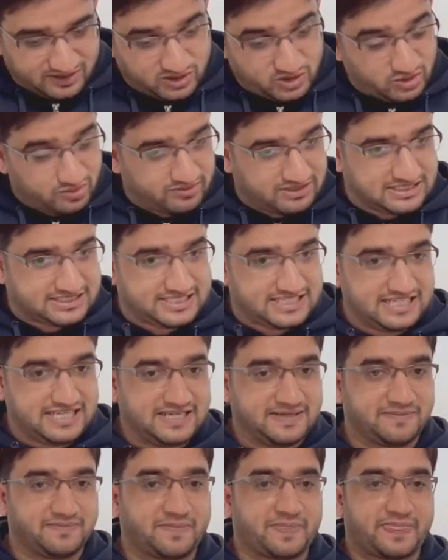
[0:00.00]
You will
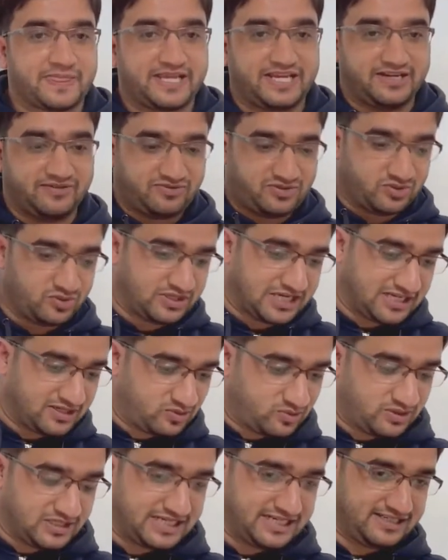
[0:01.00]
see, if you
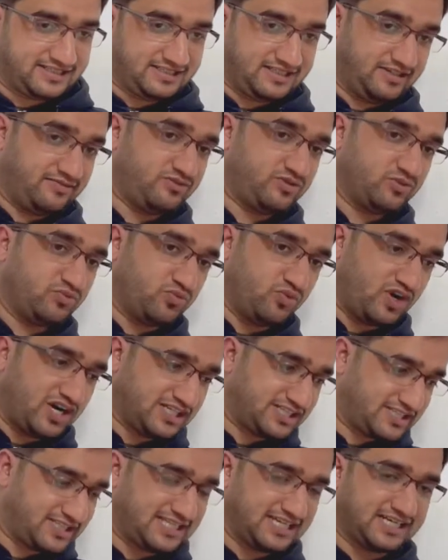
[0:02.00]
calculate, if you
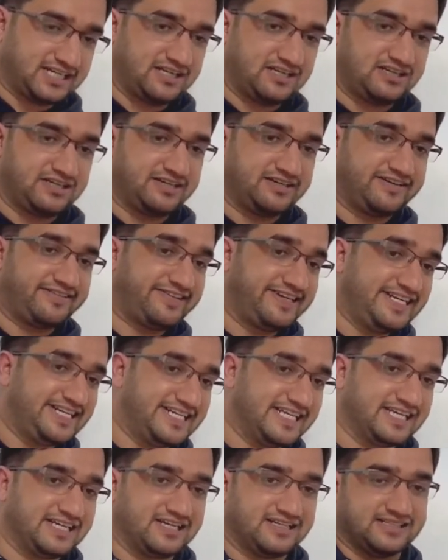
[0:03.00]
watch the
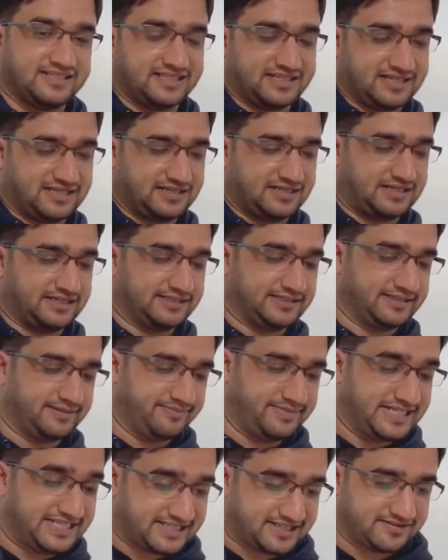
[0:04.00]
reading on the
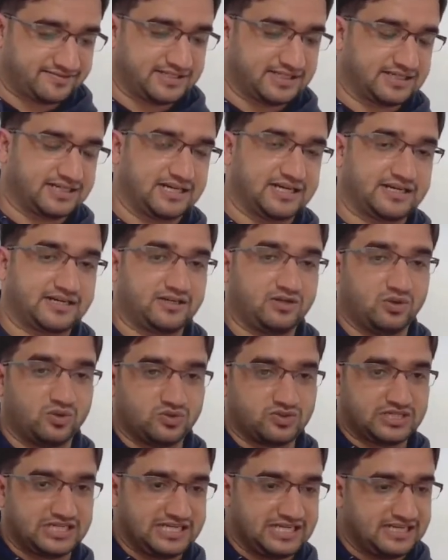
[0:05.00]
meter of the car
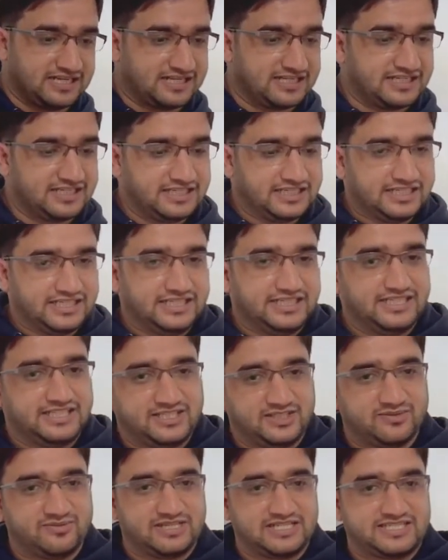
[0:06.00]
closely,
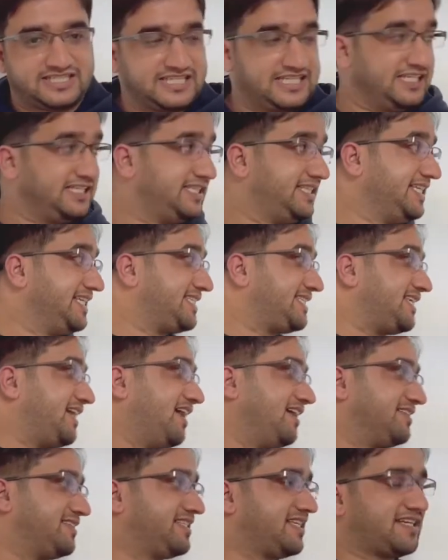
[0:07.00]
you will see this
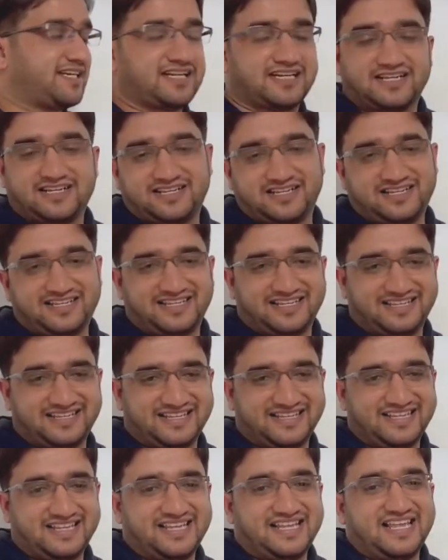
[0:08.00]
answer,
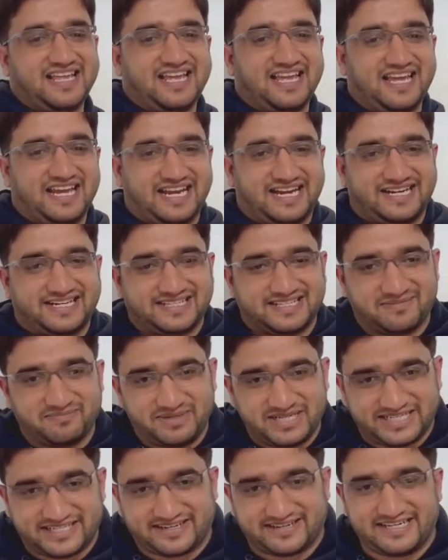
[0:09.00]
and the
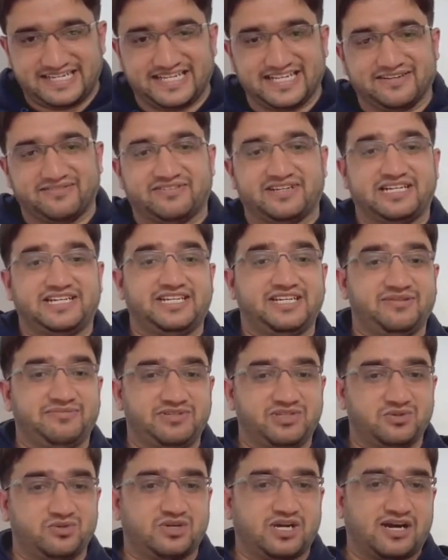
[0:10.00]
meter reading will give
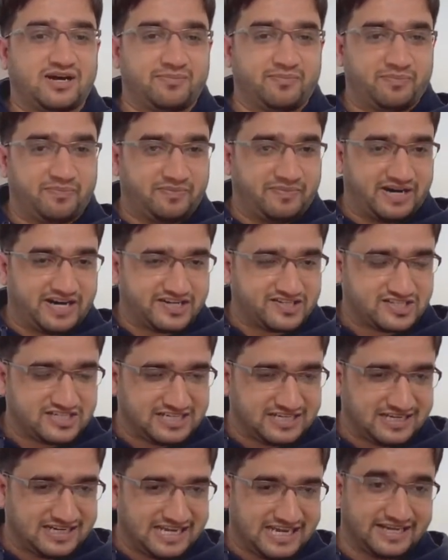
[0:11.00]
you a
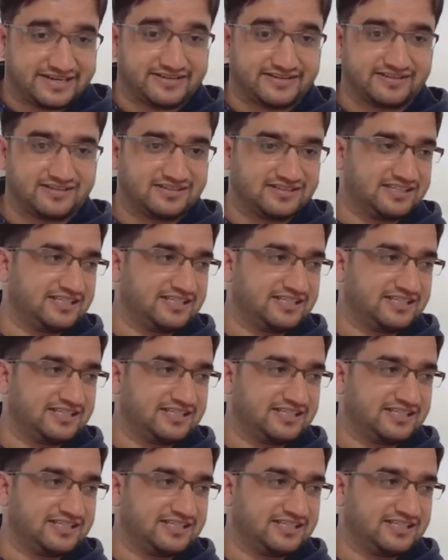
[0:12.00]
marginal error.